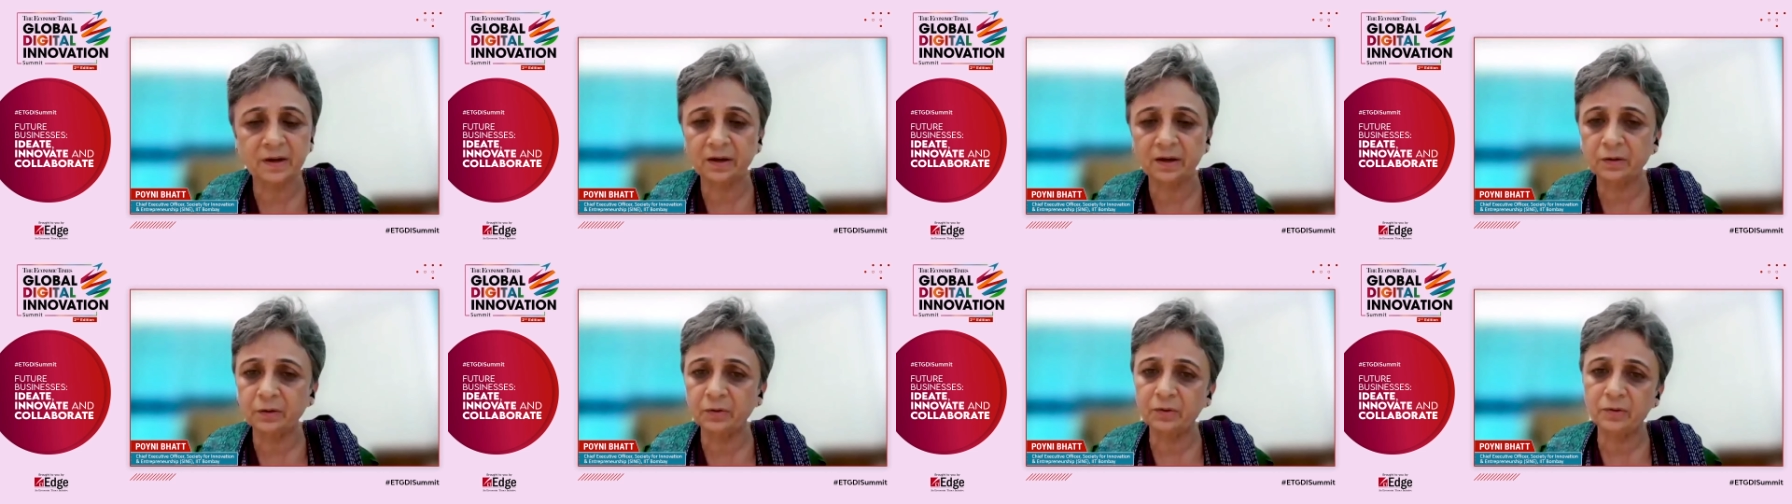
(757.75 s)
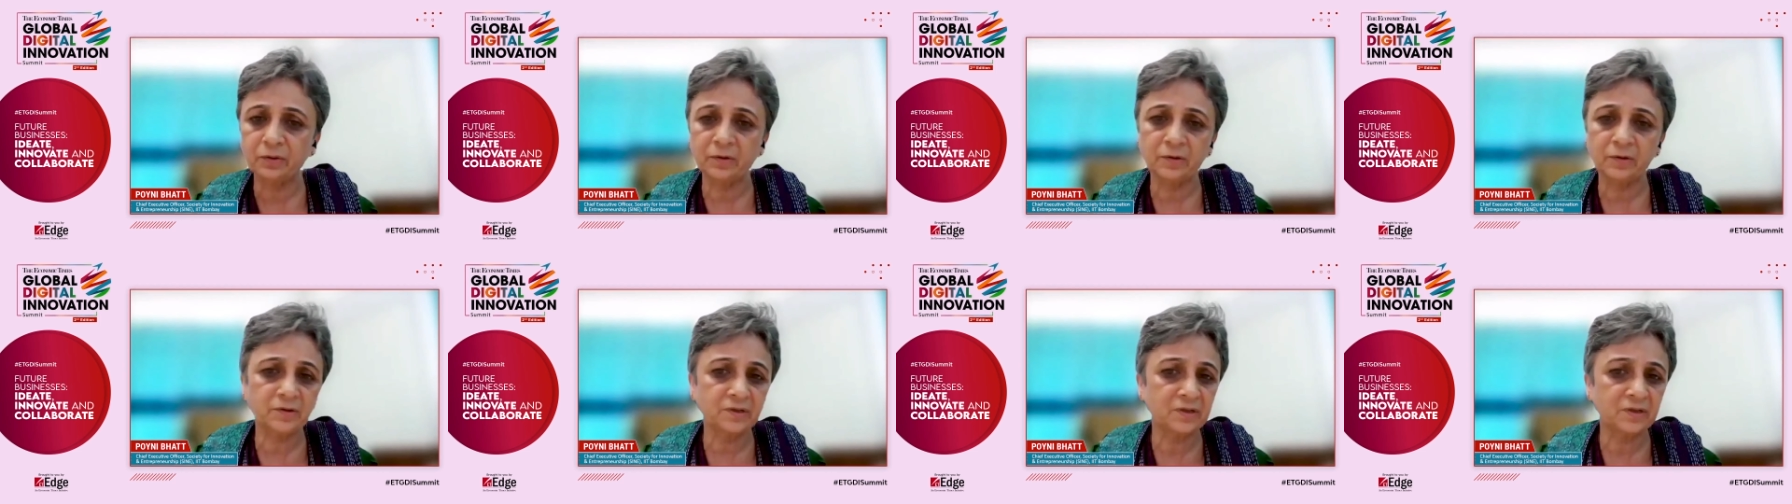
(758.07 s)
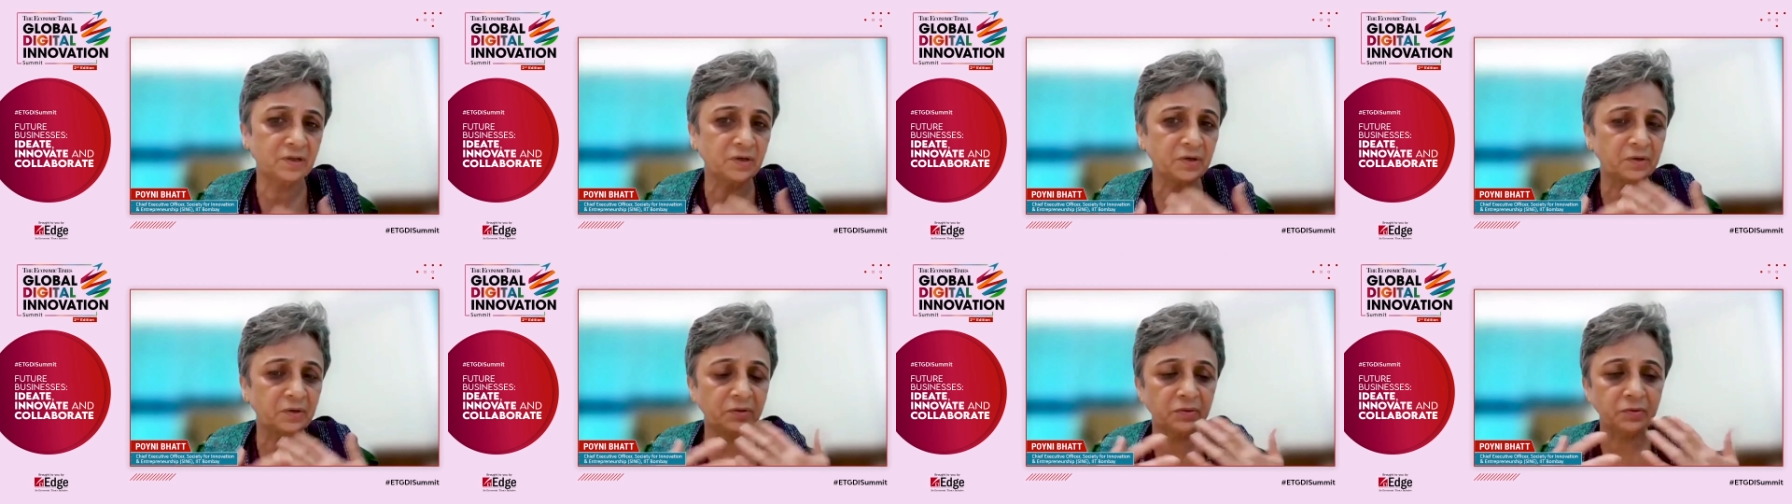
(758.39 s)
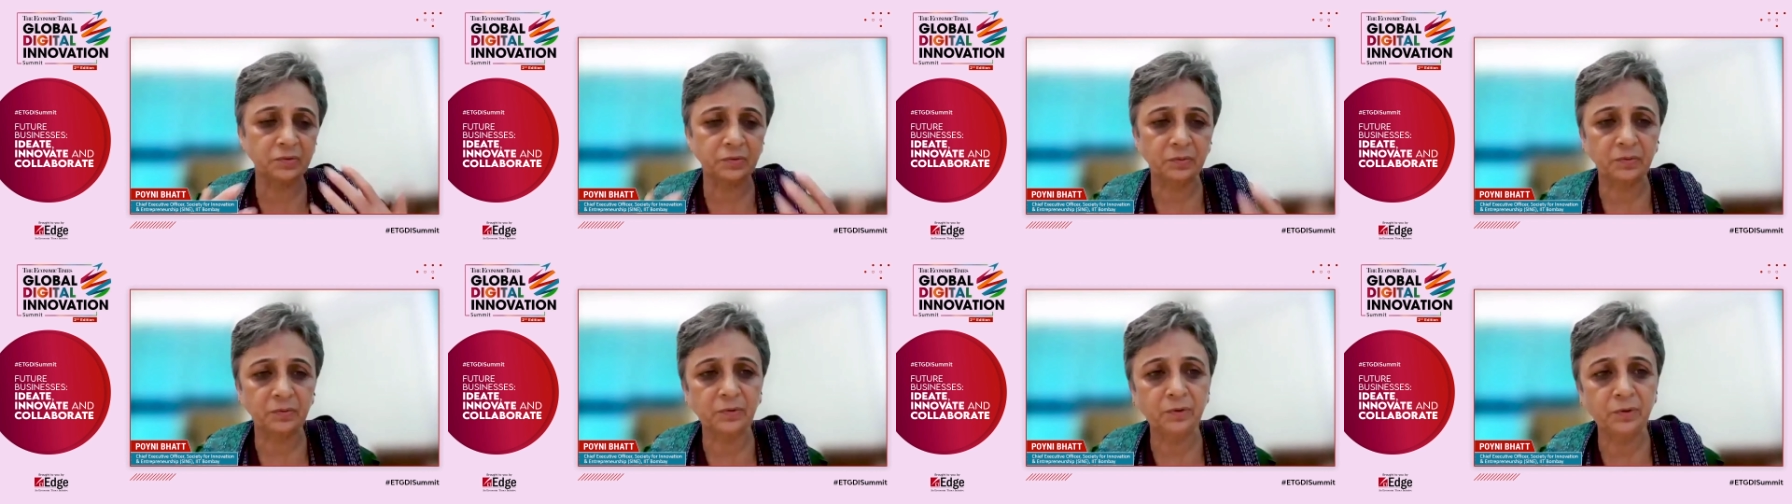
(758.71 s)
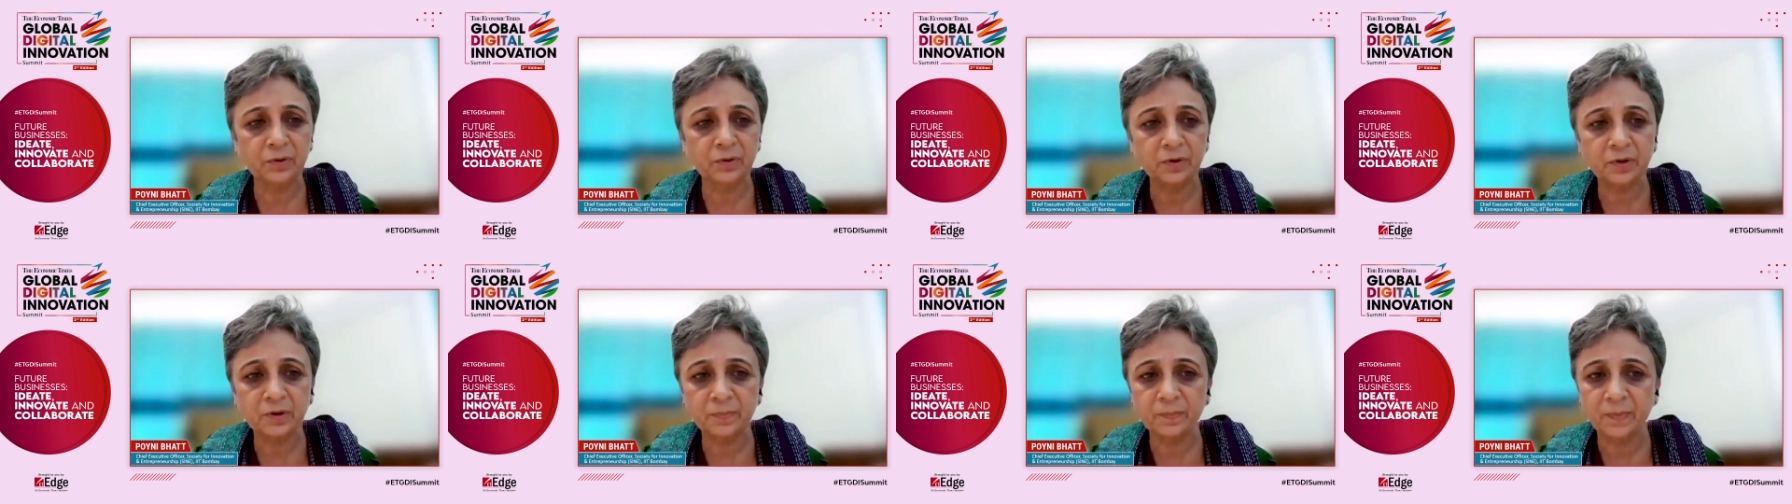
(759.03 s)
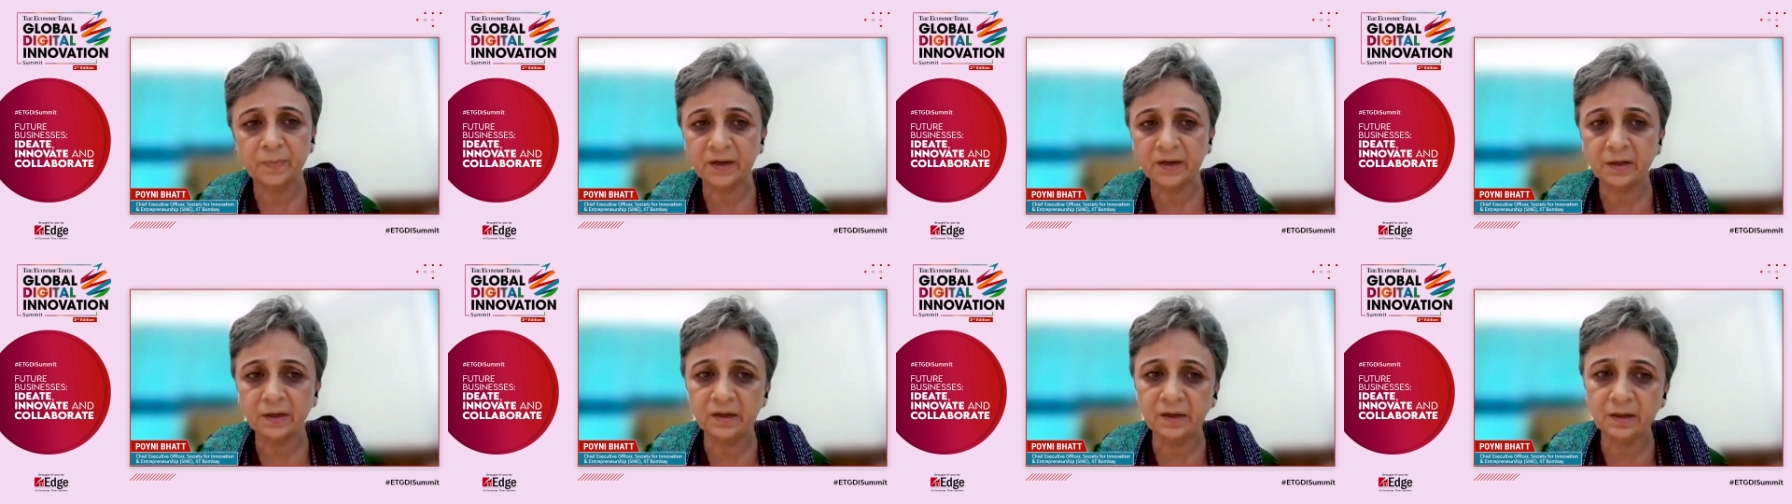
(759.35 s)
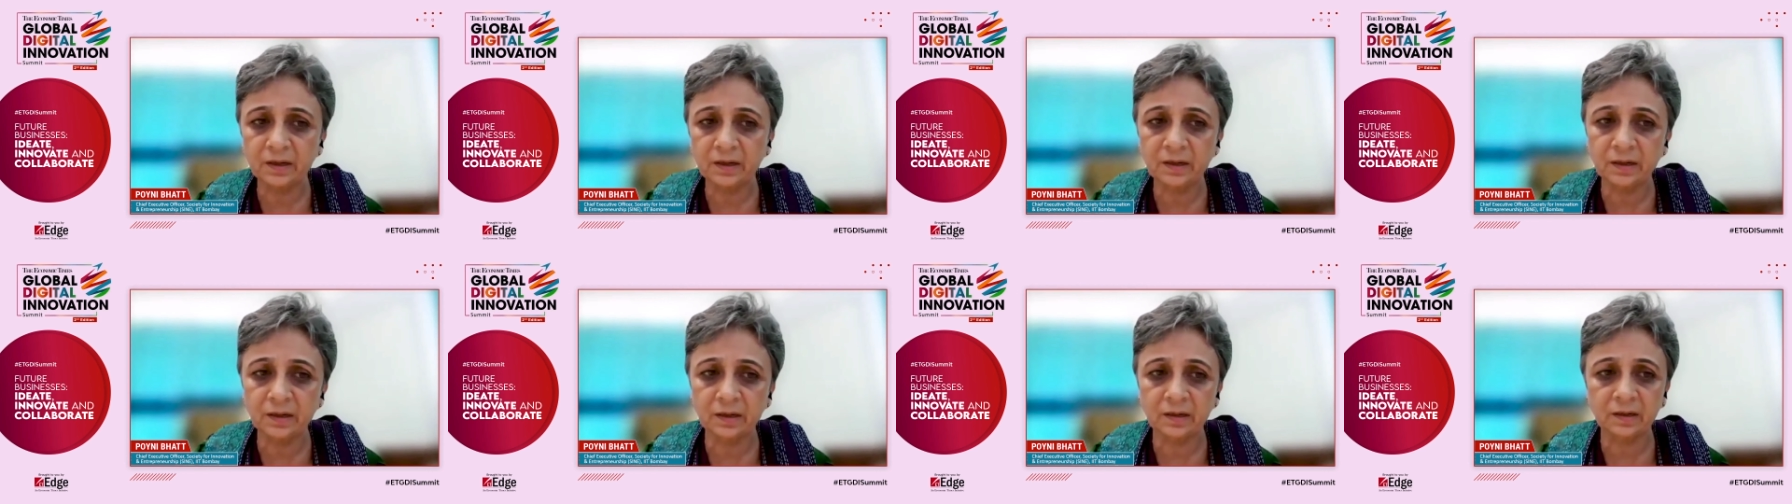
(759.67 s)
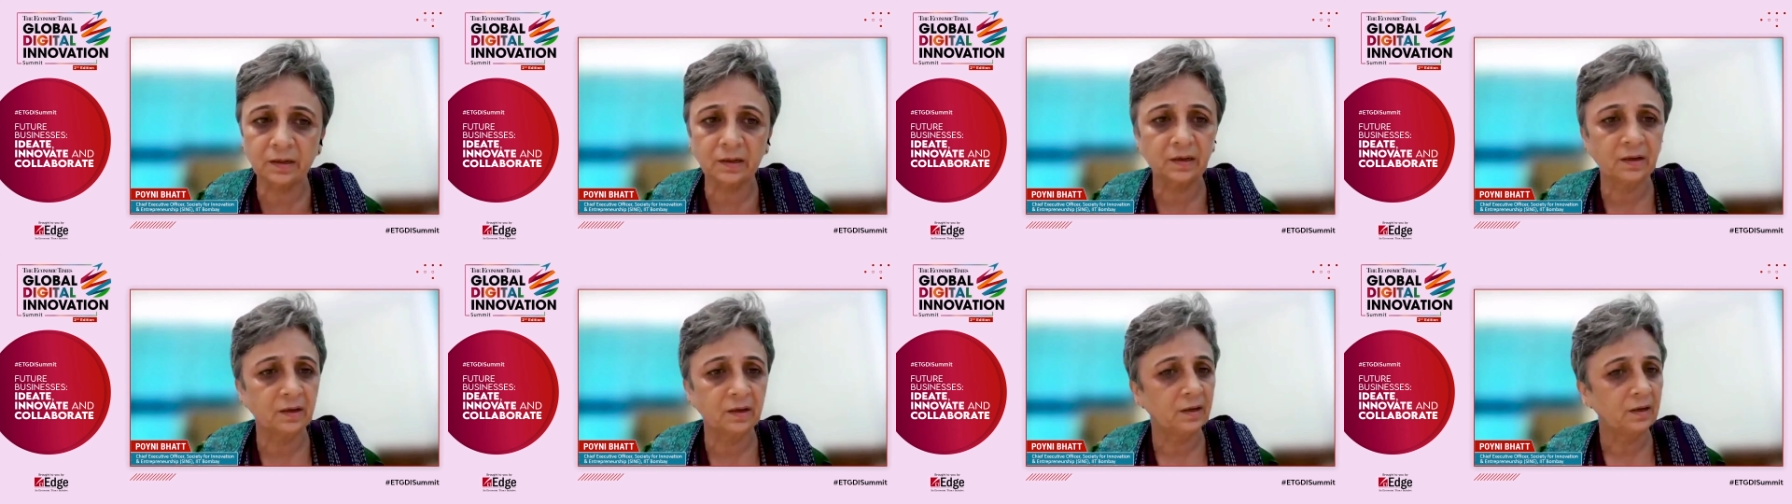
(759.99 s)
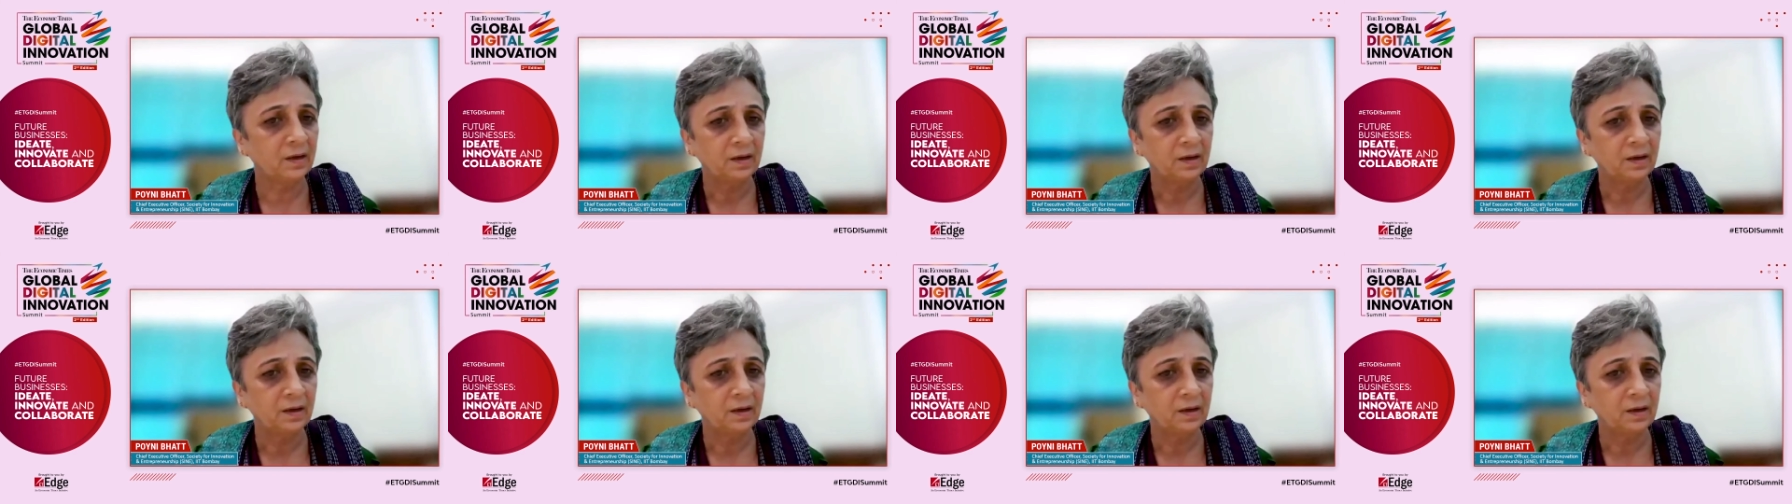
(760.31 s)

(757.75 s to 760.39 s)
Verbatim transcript: technology to newer materials